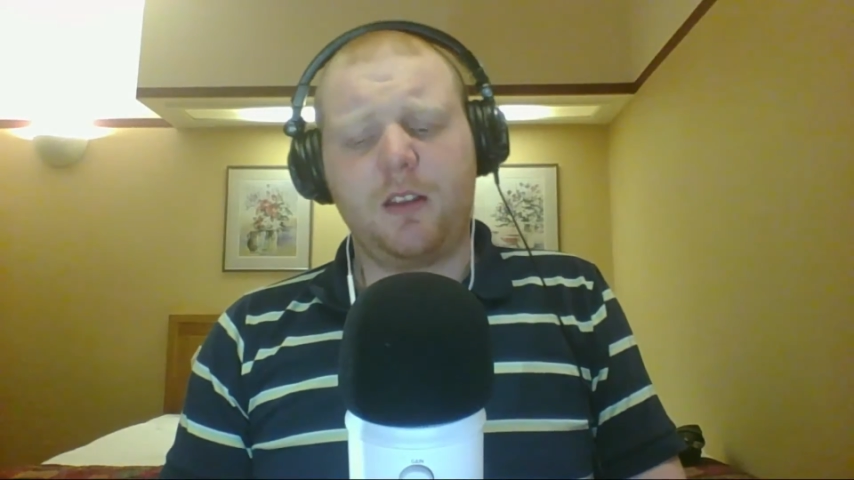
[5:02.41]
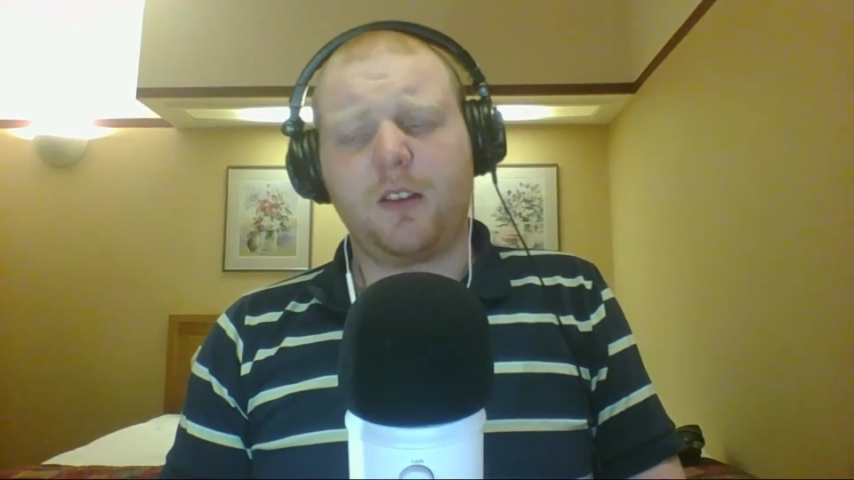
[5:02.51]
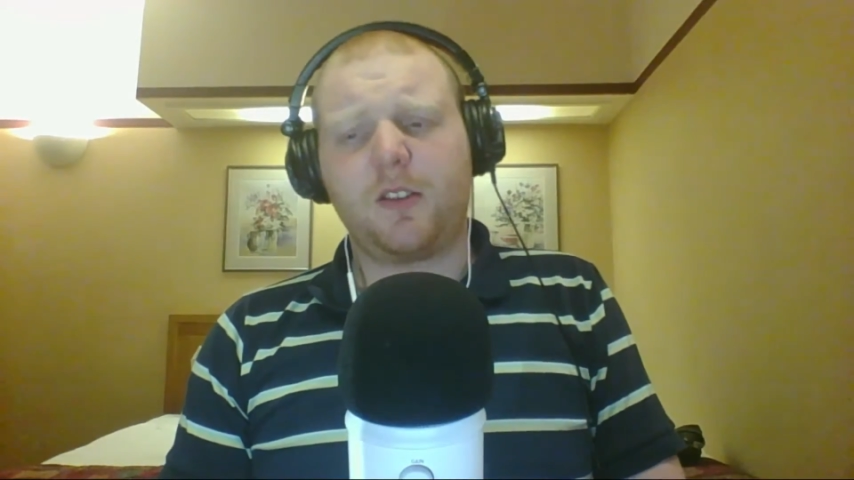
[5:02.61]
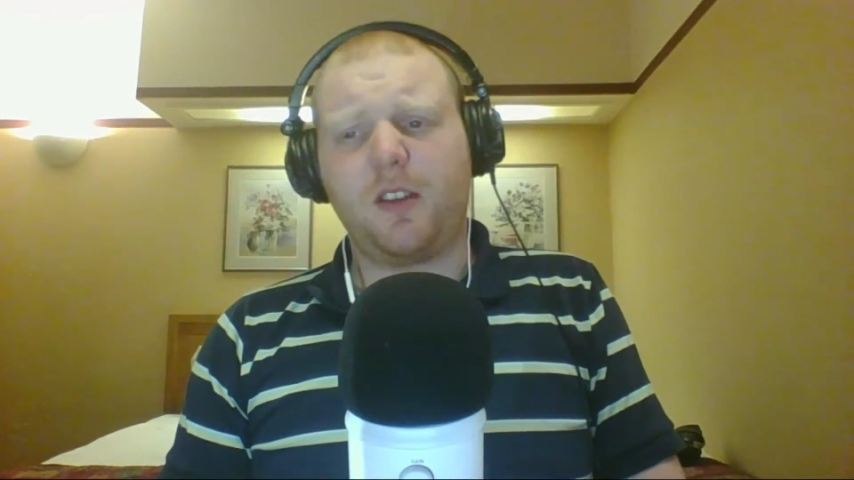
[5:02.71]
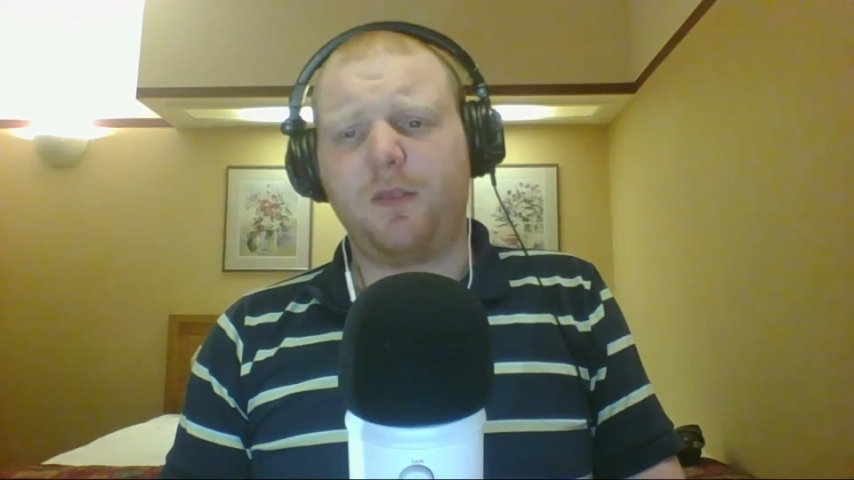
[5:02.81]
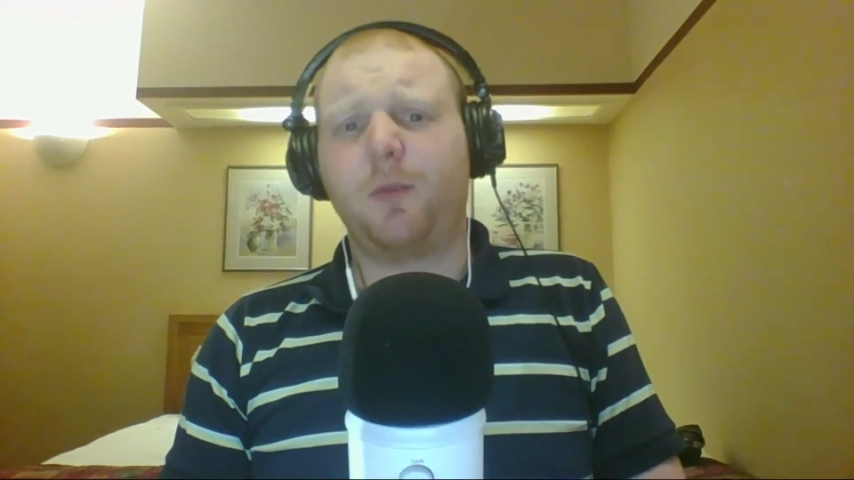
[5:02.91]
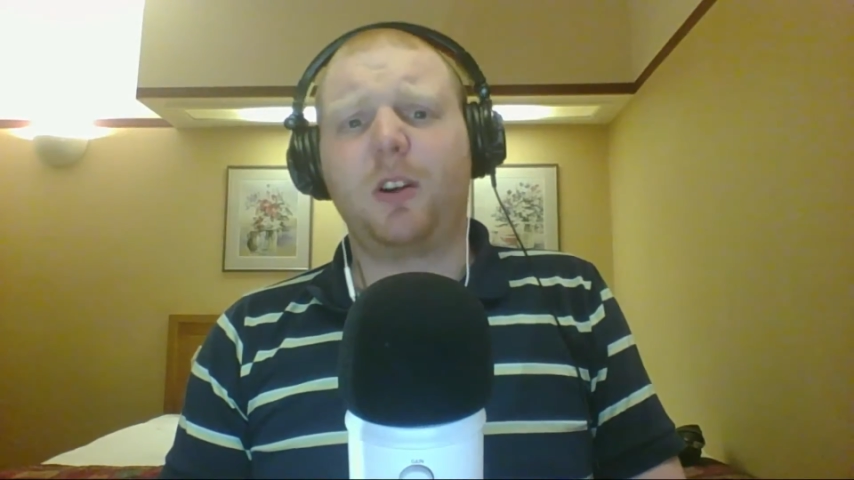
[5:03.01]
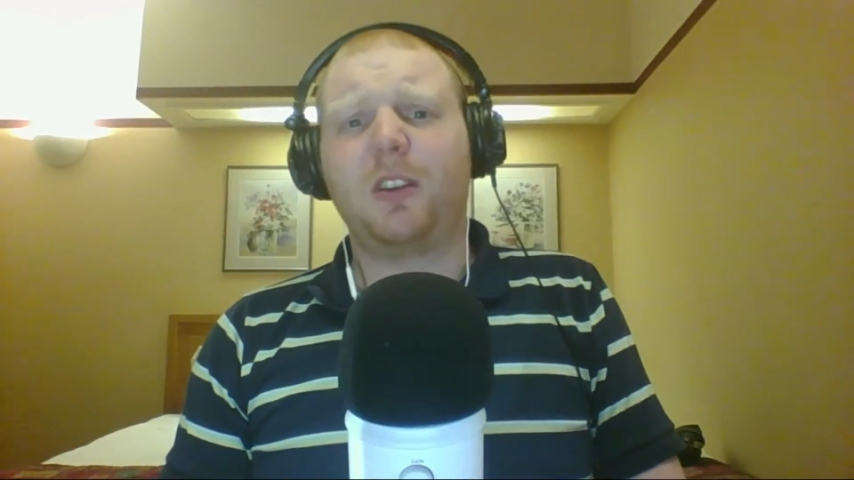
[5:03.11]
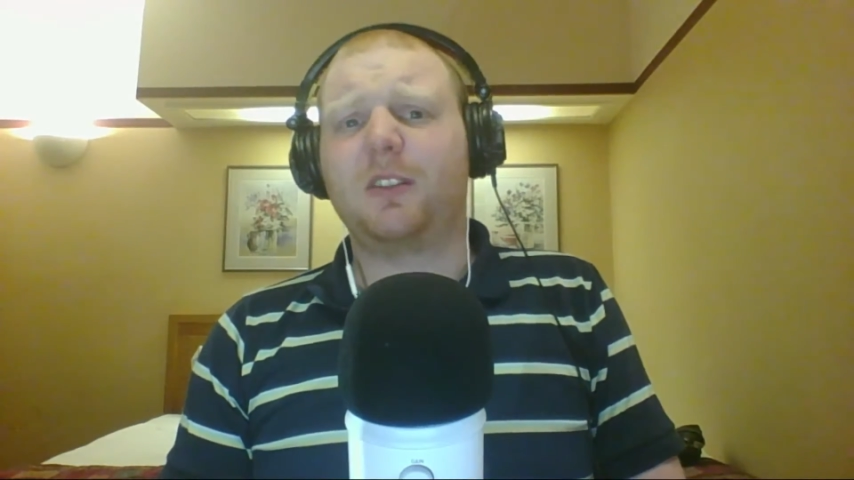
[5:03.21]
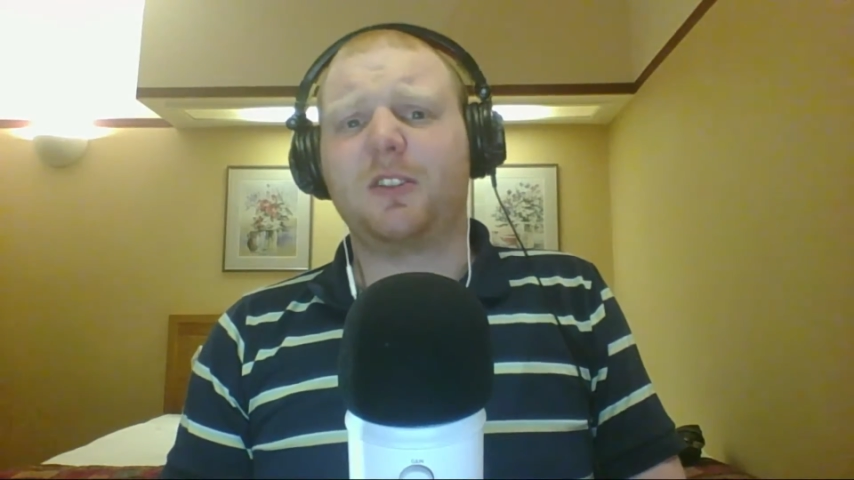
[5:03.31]
They've got
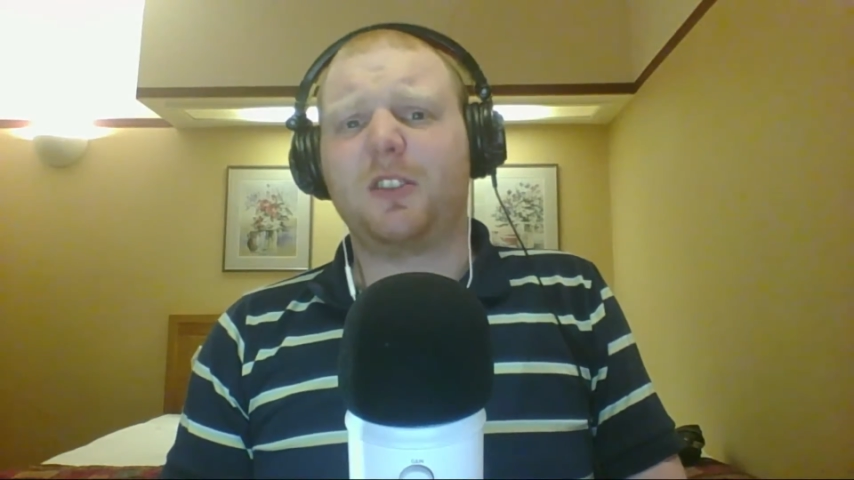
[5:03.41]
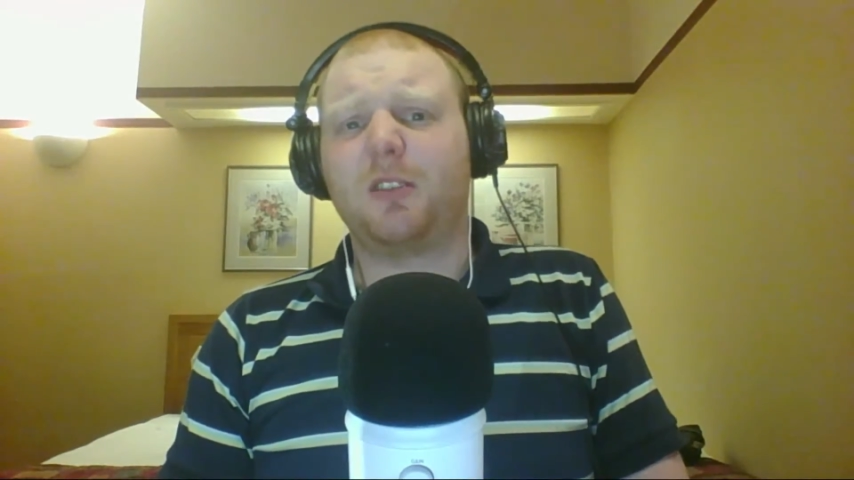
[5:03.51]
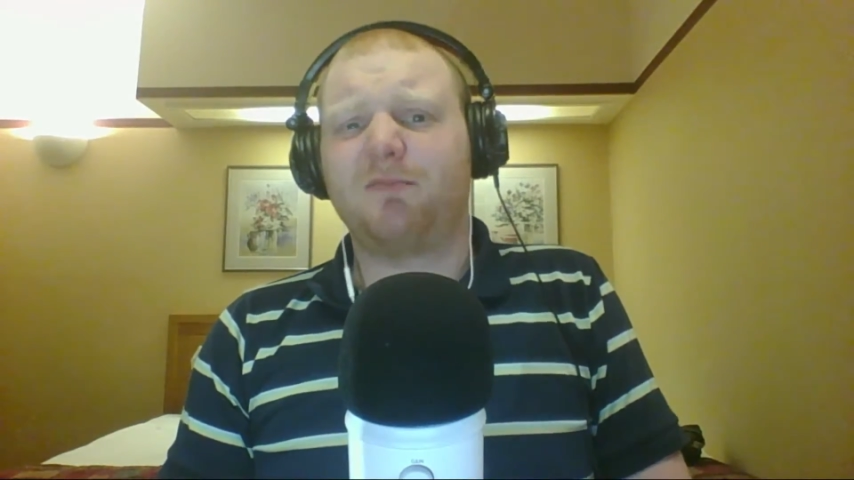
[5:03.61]
7.1, so